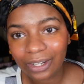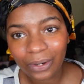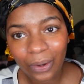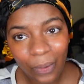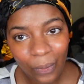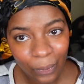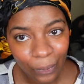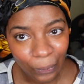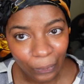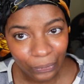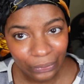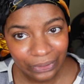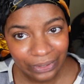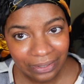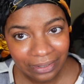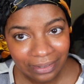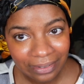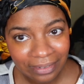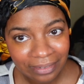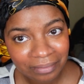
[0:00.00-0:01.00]

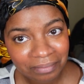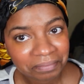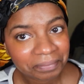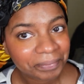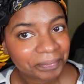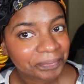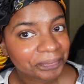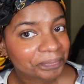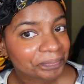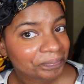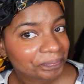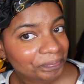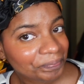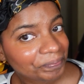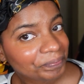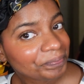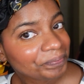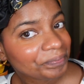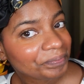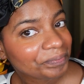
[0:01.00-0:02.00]
foundation and
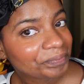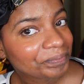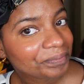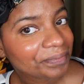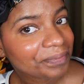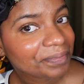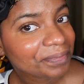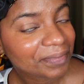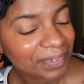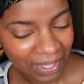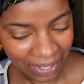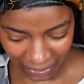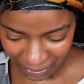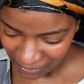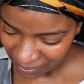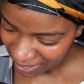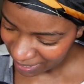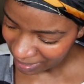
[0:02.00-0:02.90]
etc on top.